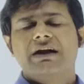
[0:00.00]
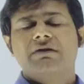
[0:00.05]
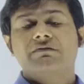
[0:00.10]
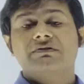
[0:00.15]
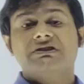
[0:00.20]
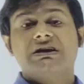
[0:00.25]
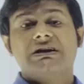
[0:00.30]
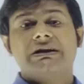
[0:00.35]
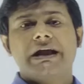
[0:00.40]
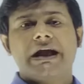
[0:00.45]

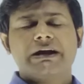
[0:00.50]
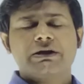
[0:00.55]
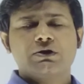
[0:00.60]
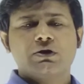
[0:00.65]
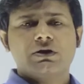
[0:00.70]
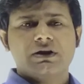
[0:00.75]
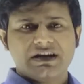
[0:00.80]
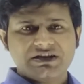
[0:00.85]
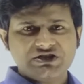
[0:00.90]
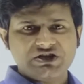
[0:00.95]
with the
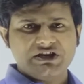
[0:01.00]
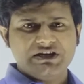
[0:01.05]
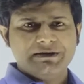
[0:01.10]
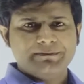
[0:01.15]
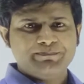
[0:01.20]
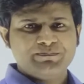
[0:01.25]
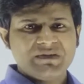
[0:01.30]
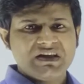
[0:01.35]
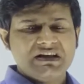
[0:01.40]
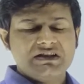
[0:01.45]

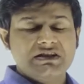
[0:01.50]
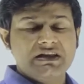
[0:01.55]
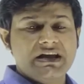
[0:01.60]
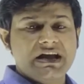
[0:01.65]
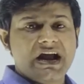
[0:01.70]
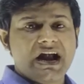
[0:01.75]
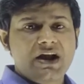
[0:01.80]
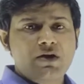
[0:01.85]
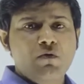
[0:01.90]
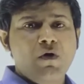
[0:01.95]
technology.
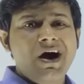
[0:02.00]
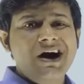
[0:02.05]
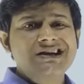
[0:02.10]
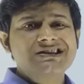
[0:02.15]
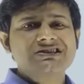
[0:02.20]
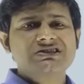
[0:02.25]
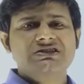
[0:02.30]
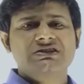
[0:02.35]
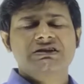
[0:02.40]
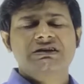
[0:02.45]
They
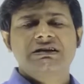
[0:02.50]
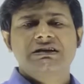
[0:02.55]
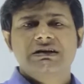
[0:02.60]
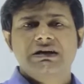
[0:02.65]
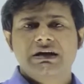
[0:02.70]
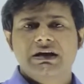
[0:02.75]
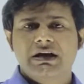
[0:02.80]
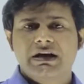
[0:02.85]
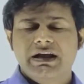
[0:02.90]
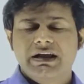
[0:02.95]
advance
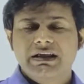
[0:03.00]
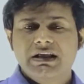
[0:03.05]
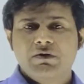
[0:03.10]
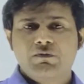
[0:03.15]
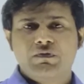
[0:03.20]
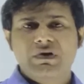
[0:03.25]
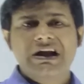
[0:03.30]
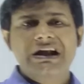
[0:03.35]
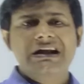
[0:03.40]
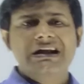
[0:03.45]
in the
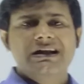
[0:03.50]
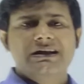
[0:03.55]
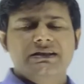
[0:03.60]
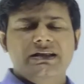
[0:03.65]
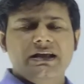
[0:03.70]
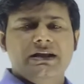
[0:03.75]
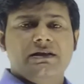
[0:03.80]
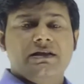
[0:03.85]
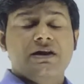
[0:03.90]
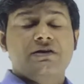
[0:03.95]
field,
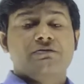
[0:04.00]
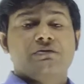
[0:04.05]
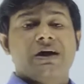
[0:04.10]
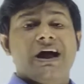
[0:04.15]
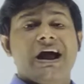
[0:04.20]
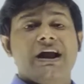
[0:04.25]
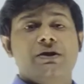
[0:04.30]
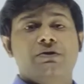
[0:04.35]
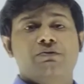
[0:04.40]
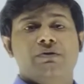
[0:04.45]
they
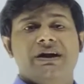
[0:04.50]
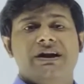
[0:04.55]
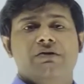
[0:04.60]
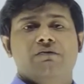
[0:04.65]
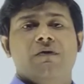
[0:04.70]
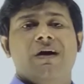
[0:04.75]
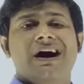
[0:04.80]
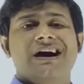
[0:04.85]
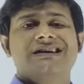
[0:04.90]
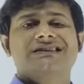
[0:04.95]
try to
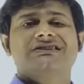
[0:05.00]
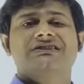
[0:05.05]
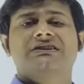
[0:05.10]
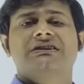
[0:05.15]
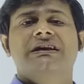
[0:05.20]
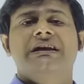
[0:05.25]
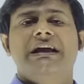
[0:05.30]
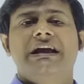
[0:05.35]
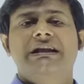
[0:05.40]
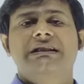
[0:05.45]
advance
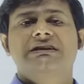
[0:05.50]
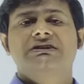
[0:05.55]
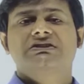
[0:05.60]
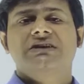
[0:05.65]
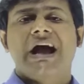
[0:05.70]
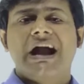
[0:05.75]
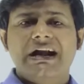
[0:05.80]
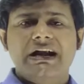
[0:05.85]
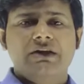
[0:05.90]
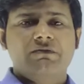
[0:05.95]
in the
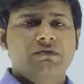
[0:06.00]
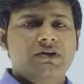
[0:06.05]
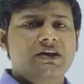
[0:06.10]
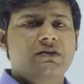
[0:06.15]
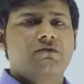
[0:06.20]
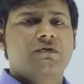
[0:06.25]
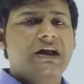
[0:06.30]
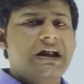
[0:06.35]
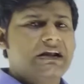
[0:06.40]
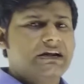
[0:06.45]

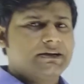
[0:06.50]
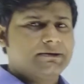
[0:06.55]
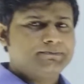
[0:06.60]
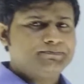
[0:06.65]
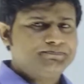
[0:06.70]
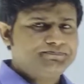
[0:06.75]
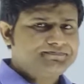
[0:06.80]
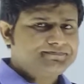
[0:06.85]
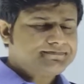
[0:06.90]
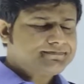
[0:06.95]
scientific field.
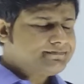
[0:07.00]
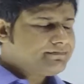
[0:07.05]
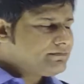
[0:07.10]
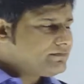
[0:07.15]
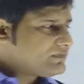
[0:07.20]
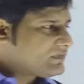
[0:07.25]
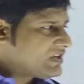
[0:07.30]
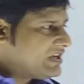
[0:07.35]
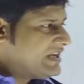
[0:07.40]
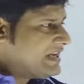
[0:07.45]

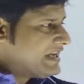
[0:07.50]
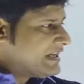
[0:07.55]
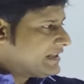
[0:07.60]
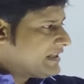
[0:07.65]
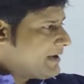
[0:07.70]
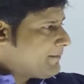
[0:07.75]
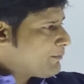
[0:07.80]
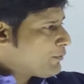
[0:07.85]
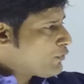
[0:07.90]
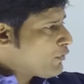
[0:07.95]

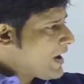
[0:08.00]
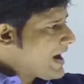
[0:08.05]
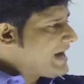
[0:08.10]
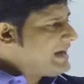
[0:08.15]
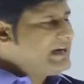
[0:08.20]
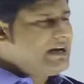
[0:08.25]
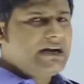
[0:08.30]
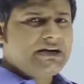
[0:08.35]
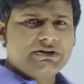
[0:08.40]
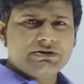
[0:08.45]
They
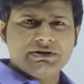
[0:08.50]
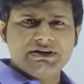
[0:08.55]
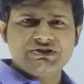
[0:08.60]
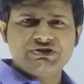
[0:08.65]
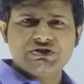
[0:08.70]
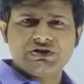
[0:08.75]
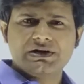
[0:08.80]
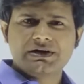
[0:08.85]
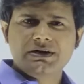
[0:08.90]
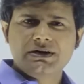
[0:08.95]
provide
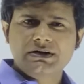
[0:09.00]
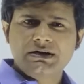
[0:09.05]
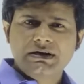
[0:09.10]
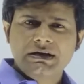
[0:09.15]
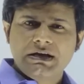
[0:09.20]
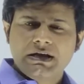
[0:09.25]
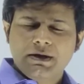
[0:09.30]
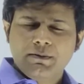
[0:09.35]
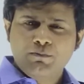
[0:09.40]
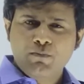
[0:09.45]

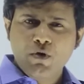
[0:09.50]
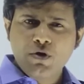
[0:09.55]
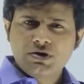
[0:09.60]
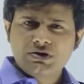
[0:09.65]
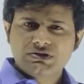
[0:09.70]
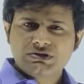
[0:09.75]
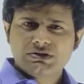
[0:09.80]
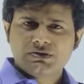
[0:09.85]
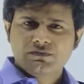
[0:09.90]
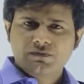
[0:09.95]
literature,
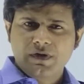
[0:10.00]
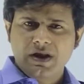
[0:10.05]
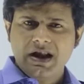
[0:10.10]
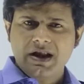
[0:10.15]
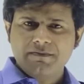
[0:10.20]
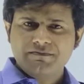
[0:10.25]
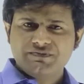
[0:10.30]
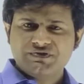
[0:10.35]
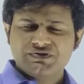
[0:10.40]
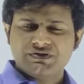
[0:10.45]
books,
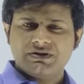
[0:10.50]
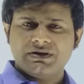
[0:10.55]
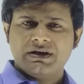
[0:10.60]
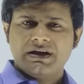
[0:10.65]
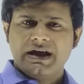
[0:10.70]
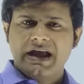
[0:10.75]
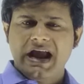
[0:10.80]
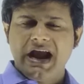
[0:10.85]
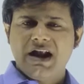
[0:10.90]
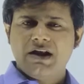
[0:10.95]
films,
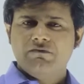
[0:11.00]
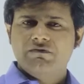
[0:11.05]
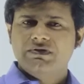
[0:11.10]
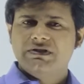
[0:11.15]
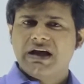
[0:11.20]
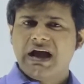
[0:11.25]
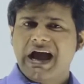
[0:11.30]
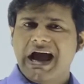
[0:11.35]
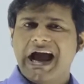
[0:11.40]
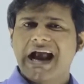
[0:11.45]
and with
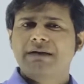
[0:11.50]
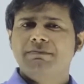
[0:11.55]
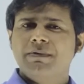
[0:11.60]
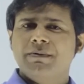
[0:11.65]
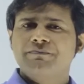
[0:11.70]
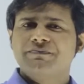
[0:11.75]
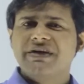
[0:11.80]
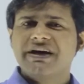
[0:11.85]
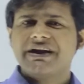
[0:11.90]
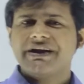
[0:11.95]
the help
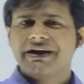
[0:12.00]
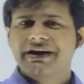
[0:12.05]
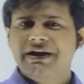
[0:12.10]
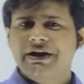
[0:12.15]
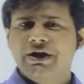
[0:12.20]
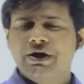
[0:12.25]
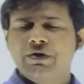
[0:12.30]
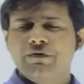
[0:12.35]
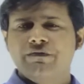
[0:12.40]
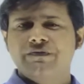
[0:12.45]
of the
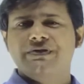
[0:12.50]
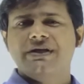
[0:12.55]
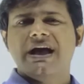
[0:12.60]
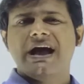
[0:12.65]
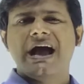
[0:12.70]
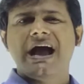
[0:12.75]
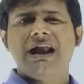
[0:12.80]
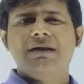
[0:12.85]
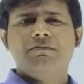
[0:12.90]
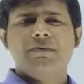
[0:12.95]
radio, with the
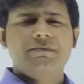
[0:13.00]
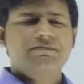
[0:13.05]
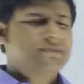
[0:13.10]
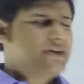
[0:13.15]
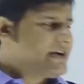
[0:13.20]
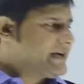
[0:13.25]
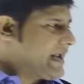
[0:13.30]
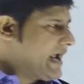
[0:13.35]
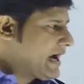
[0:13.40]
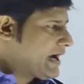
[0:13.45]
help of
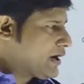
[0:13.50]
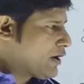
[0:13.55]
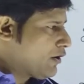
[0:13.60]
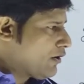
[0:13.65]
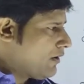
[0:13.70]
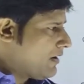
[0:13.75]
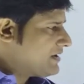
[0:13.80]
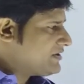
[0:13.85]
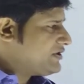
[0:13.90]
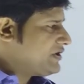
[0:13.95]
the
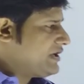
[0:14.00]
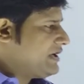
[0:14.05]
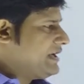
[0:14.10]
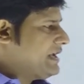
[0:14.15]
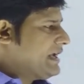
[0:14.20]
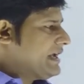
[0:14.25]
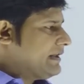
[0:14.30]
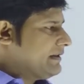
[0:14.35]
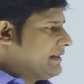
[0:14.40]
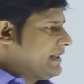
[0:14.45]

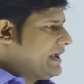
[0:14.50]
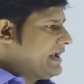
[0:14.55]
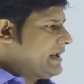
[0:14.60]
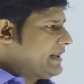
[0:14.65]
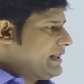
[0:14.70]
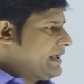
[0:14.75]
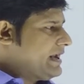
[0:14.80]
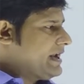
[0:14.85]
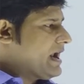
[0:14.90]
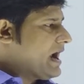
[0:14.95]
technology,
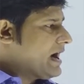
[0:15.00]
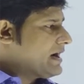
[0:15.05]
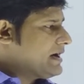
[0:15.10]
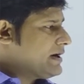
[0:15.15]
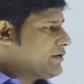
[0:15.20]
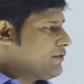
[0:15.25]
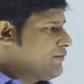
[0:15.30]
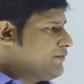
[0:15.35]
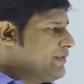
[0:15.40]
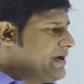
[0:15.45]
they in order
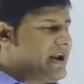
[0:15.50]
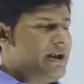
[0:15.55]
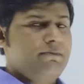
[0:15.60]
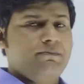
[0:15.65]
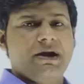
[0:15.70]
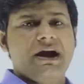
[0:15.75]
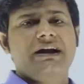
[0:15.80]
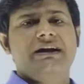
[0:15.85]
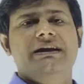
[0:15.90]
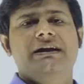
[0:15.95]
to bring
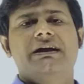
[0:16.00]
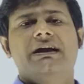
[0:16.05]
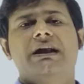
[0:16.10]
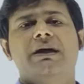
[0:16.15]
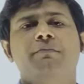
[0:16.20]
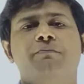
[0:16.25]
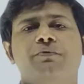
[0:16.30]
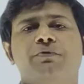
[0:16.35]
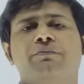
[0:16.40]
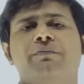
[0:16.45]
practical
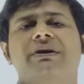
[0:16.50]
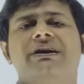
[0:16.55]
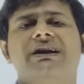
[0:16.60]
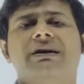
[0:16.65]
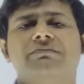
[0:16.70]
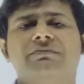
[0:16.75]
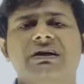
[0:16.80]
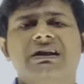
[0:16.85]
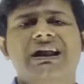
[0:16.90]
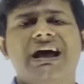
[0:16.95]
improvement
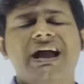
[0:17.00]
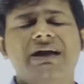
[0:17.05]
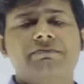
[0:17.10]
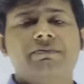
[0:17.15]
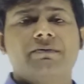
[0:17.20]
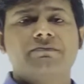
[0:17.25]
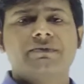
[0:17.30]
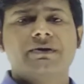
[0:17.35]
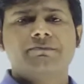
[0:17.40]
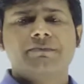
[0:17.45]
of the life
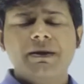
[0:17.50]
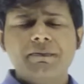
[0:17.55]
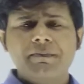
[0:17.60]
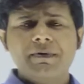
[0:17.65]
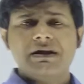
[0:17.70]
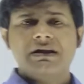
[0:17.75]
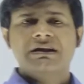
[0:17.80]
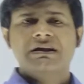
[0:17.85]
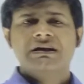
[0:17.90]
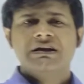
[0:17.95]
of the
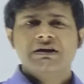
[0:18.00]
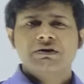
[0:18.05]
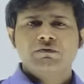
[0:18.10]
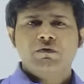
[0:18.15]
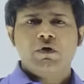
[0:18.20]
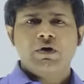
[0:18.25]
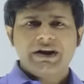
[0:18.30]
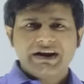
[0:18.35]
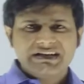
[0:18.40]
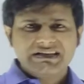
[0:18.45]
people.
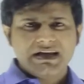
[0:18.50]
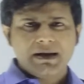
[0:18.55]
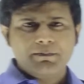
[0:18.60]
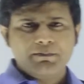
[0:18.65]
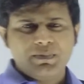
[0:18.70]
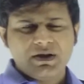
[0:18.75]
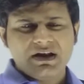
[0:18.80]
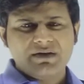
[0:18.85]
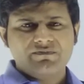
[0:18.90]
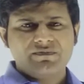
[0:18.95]
For
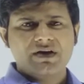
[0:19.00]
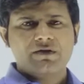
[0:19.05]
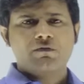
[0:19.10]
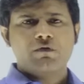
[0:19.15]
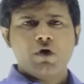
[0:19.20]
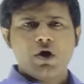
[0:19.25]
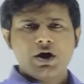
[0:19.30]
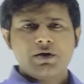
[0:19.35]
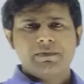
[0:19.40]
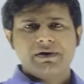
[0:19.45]
example, if the
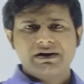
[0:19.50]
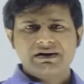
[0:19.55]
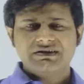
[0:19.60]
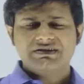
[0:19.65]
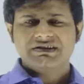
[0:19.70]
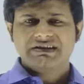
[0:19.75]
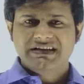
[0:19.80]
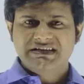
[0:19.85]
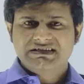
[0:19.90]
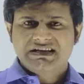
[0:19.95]
farmer
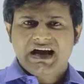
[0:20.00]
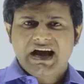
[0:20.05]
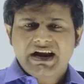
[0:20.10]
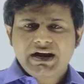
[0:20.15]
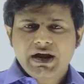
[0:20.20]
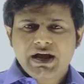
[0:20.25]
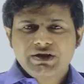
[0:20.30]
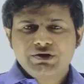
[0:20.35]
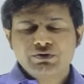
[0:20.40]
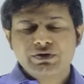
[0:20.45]
is
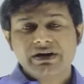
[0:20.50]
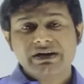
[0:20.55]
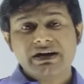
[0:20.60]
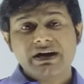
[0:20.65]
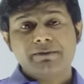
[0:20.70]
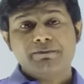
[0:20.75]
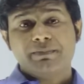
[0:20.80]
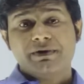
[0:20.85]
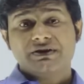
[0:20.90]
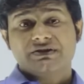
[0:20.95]

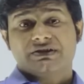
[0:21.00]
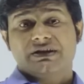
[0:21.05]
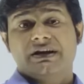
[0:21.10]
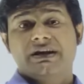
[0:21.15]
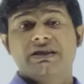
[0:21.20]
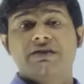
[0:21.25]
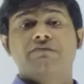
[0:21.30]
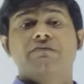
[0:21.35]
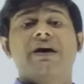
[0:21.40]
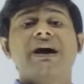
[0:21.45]
uneducated
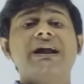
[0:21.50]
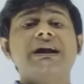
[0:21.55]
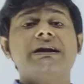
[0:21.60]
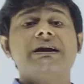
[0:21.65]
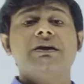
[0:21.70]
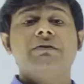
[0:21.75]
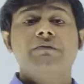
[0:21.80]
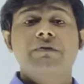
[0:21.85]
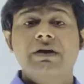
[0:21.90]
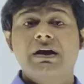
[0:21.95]
person, it's very
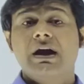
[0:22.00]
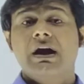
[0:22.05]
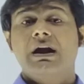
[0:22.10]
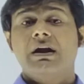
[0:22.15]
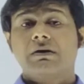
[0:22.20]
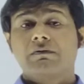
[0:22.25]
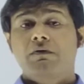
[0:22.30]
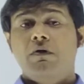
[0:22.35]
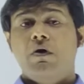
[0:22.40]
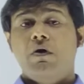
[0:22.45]

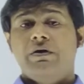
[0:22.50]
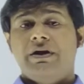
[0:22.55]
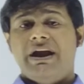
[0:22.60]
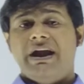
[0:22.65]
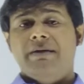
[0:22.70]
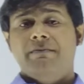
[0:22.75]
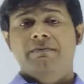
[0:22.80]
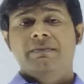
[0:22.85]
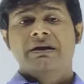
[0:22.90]
difficult for him